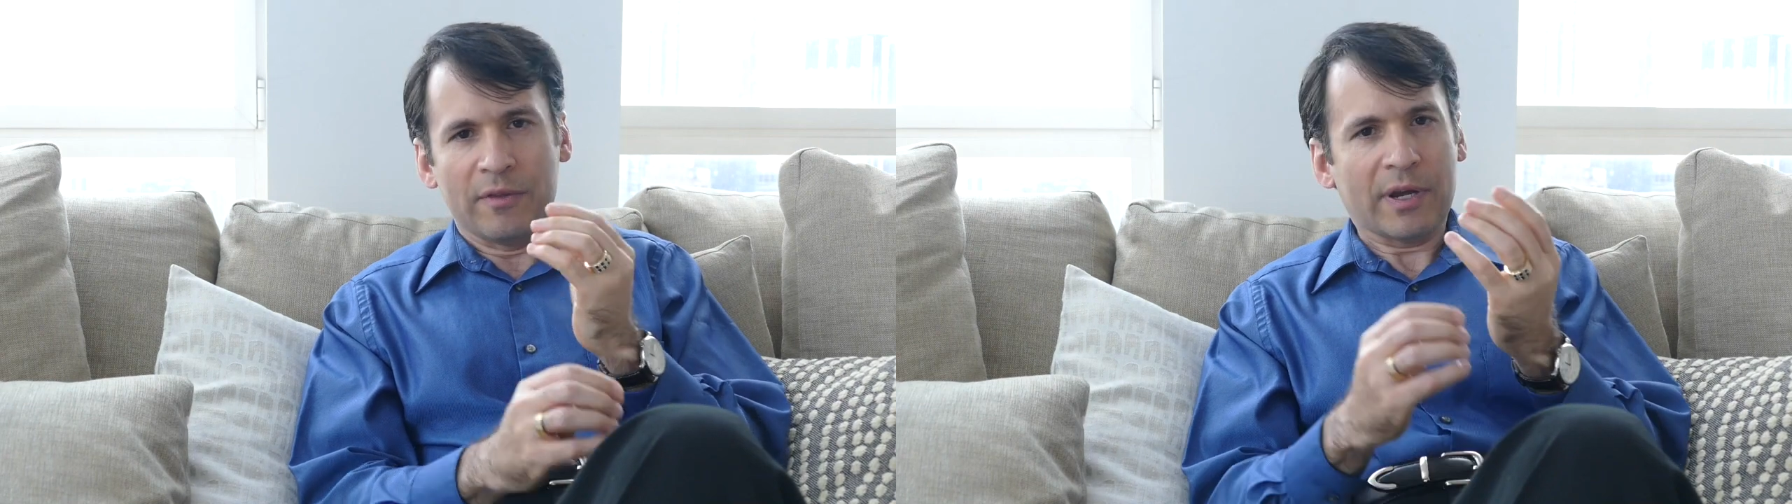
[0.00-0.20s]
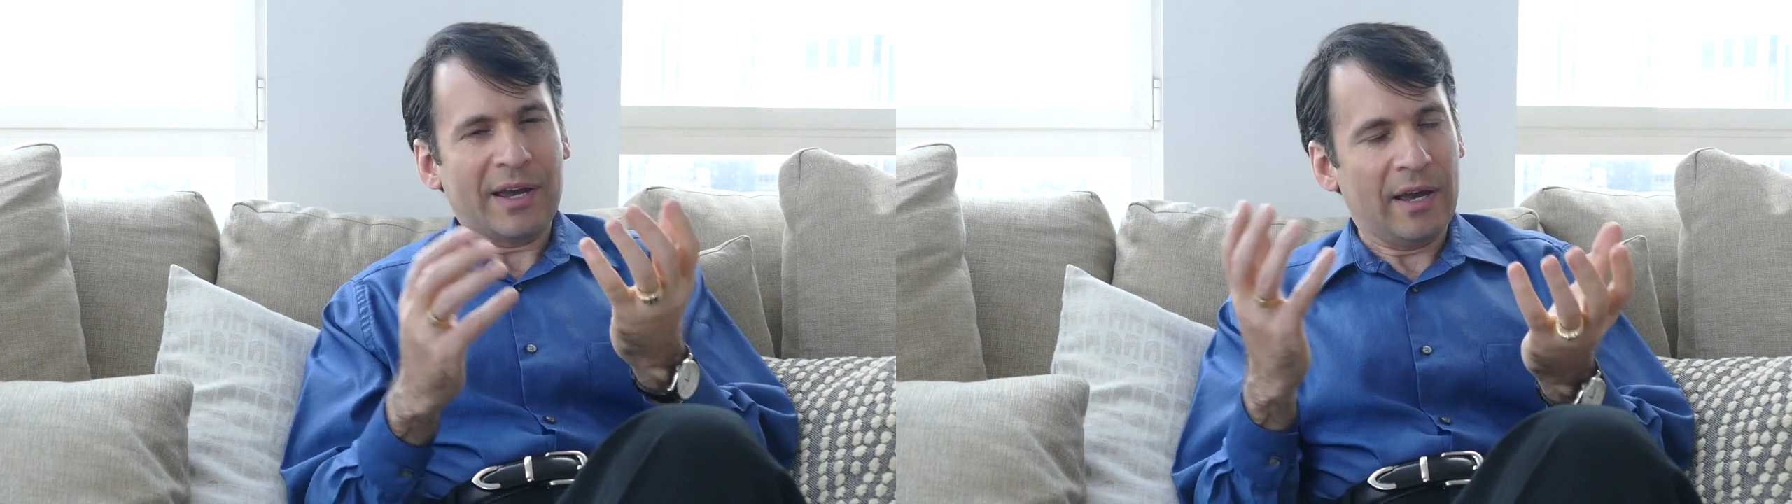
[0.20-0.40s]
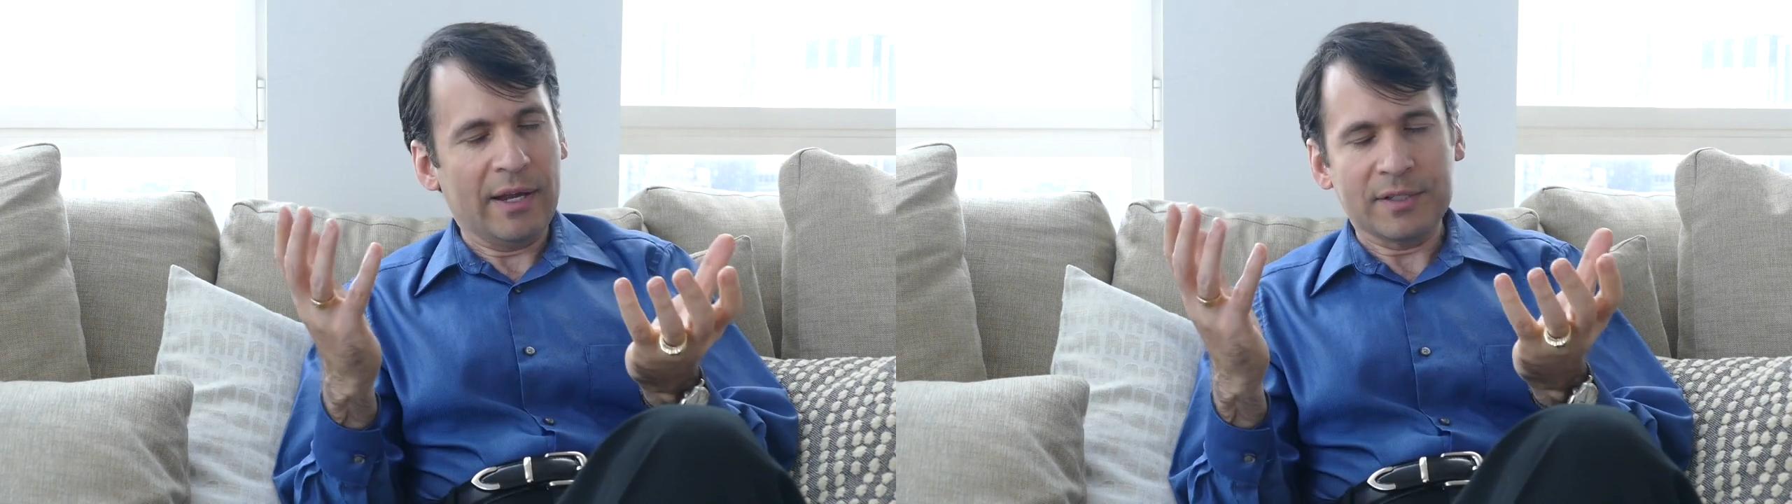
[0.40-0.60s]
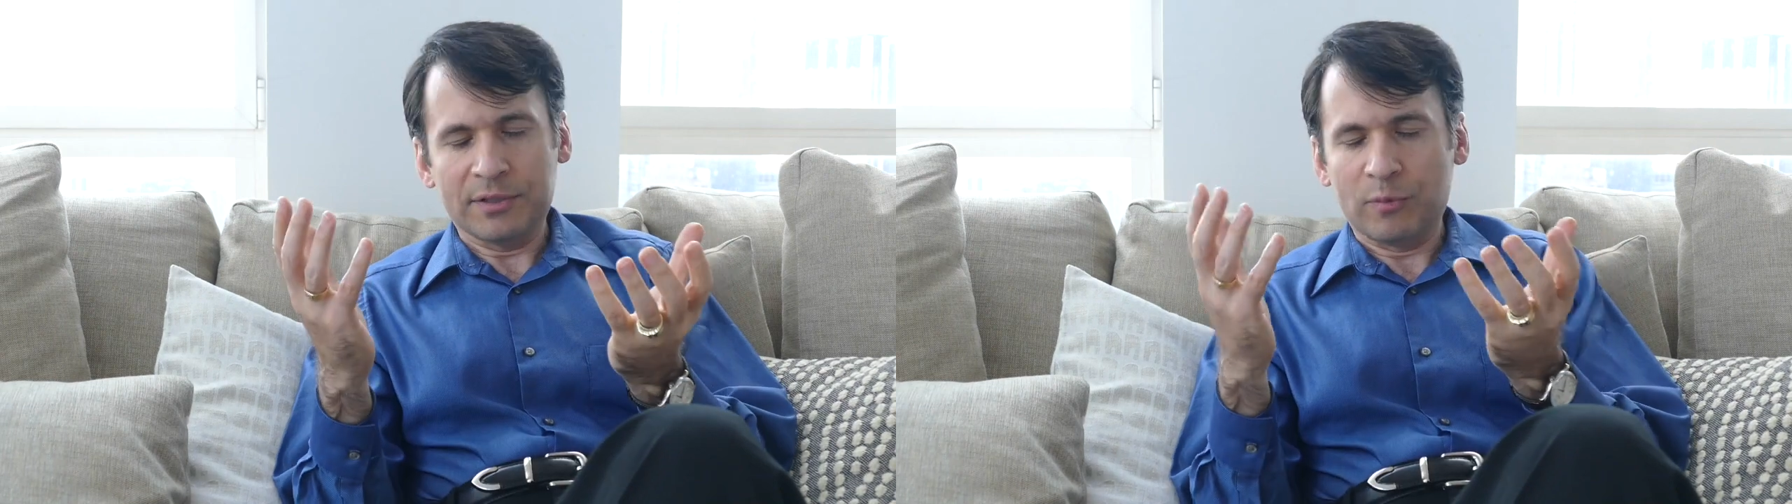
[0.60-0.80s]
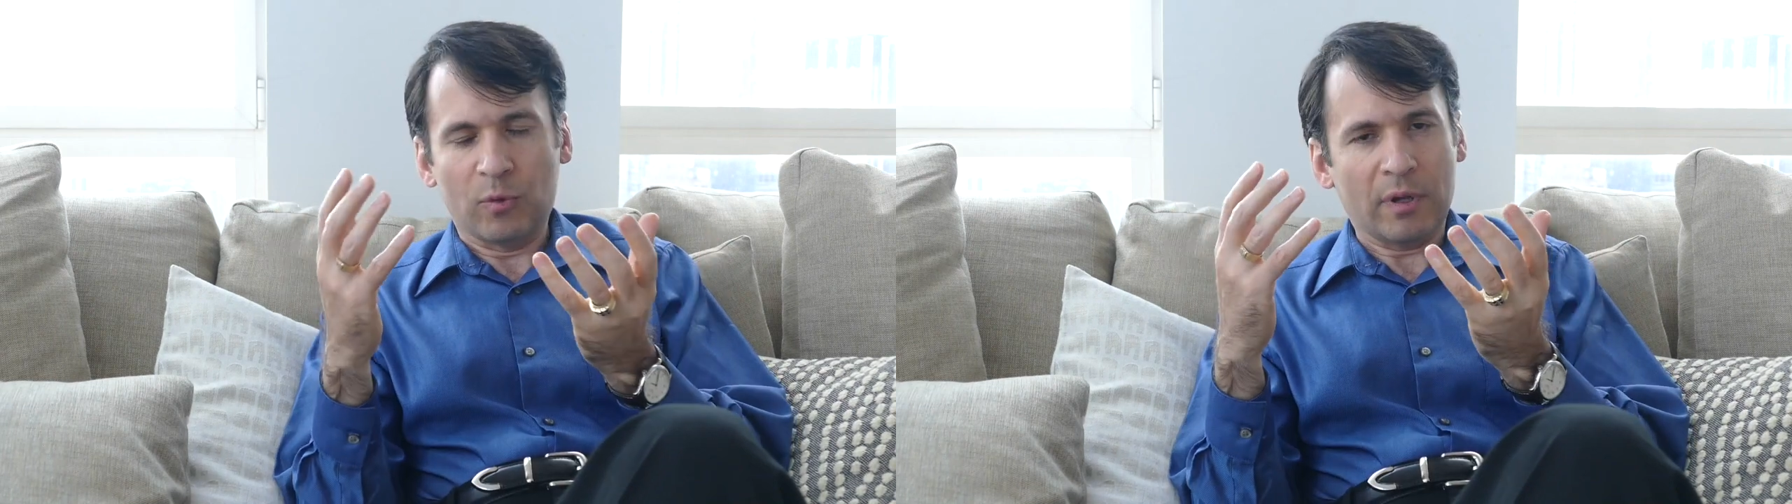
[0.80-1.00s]
the
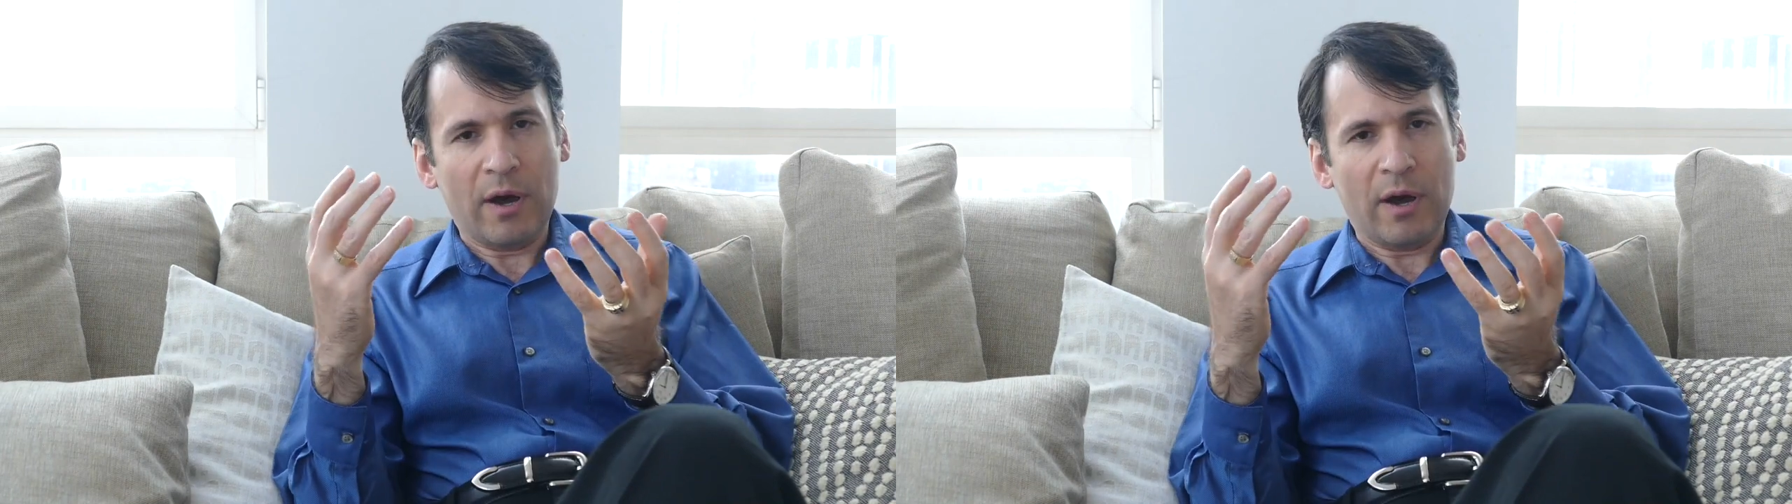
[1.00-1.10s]
consonant will